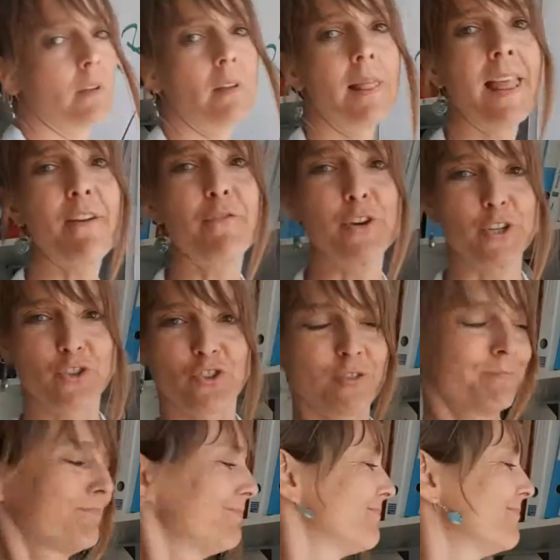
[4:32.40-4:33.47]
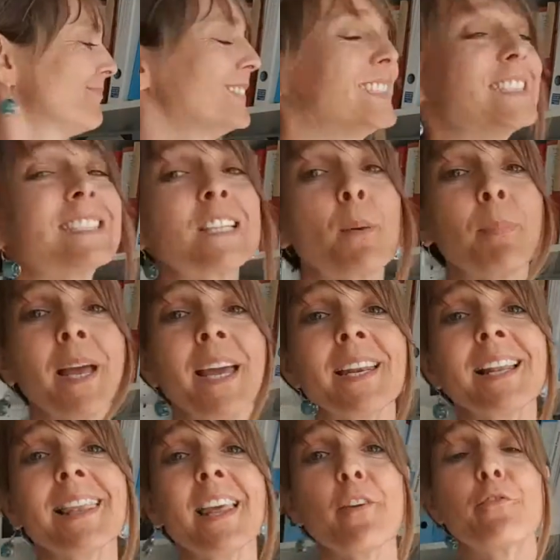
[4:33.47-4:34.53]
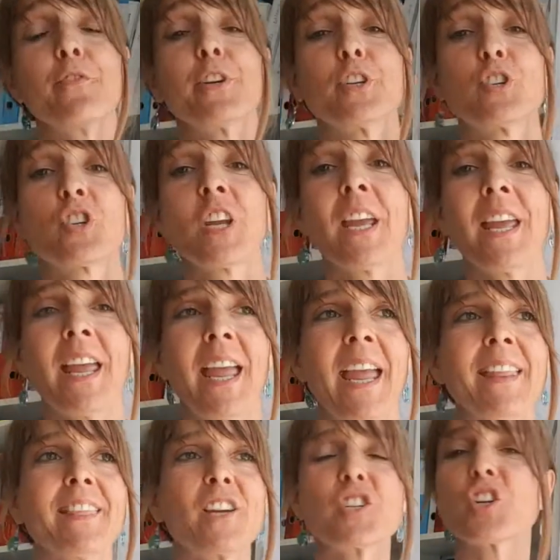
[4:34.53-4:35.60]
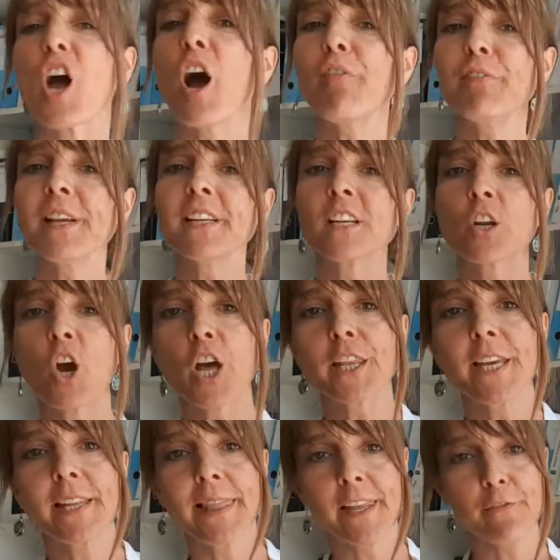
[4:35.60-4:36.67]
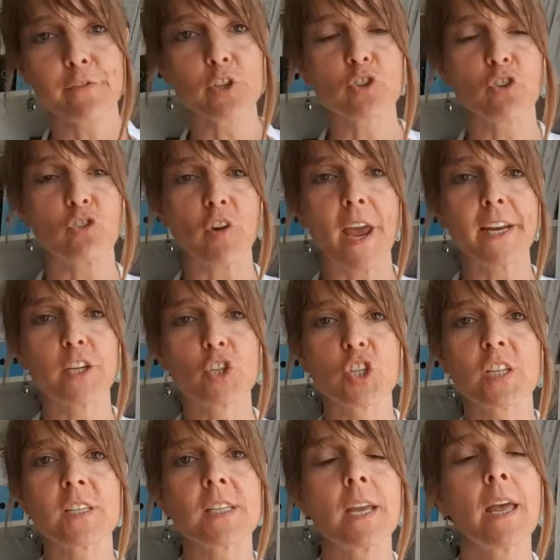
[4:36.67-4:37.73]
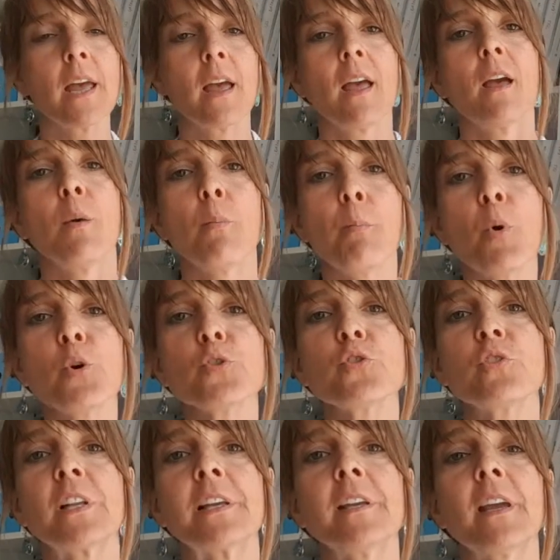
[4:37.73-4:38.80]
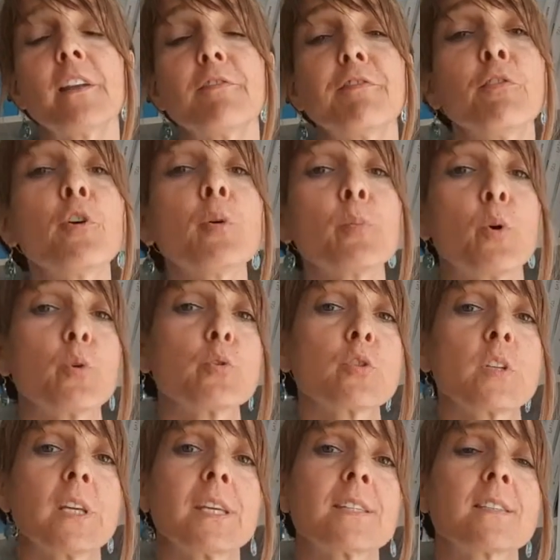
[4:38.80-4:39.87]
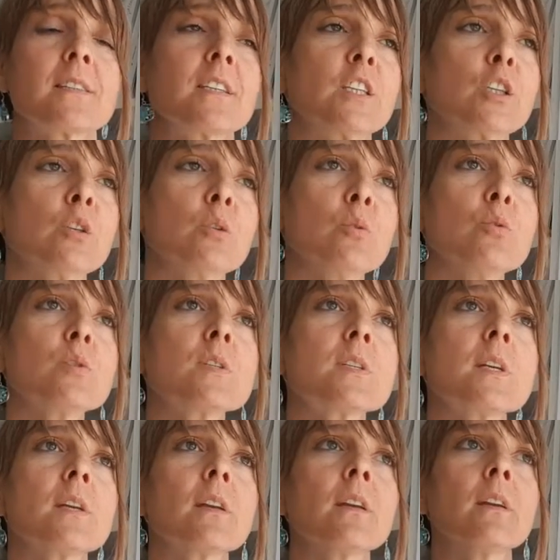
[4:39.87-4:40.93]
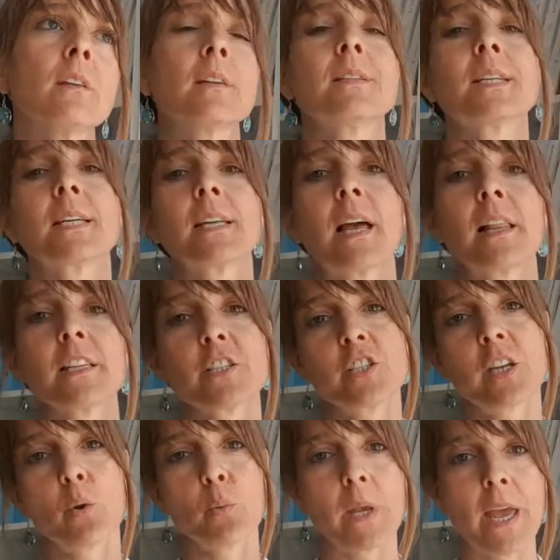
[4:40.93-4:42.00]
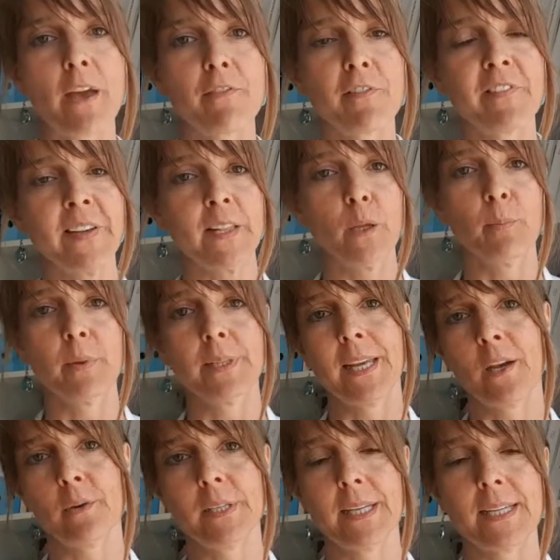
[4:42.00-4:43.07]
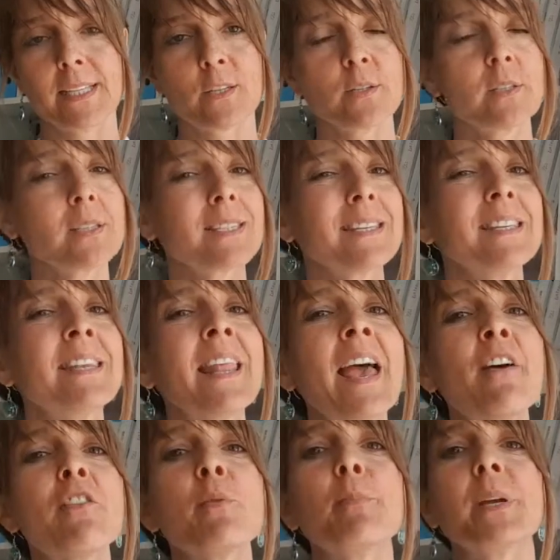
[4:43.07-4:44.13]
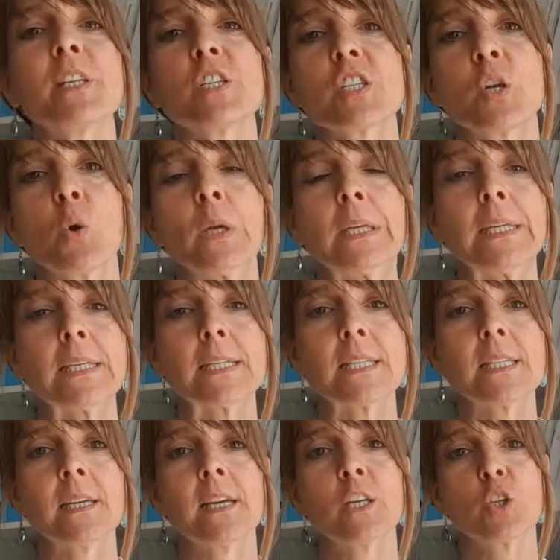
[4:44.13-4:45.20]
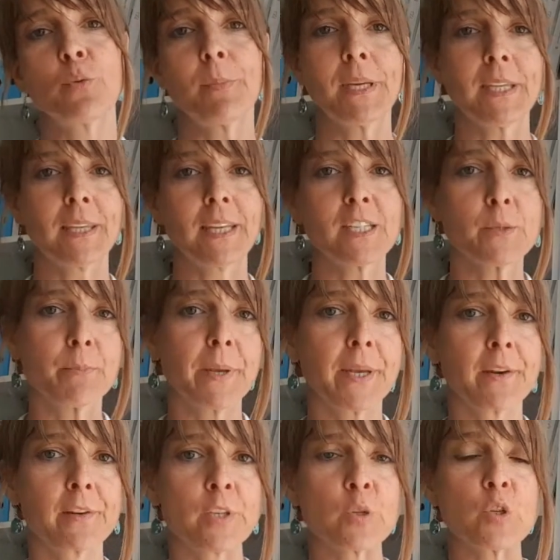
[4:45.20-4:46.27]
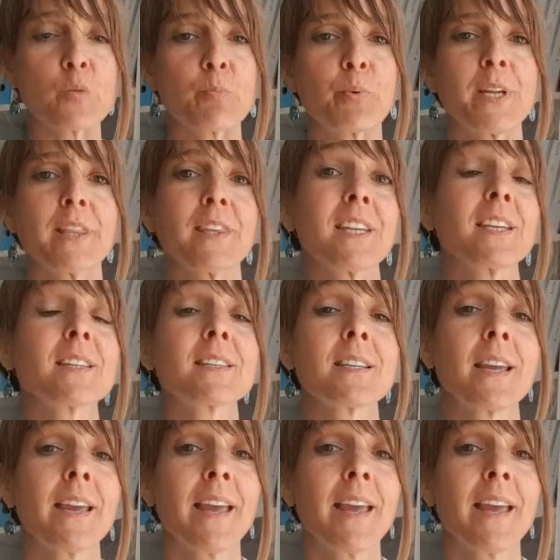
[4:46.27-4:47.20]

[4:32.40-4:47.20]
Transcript: leverage. Some kind of leverage. And there's offline and online leverage strategies. Mostly and foremost, it's using the technology that we have available nowadays, because it's never been so easy to make things bigger, to spread things,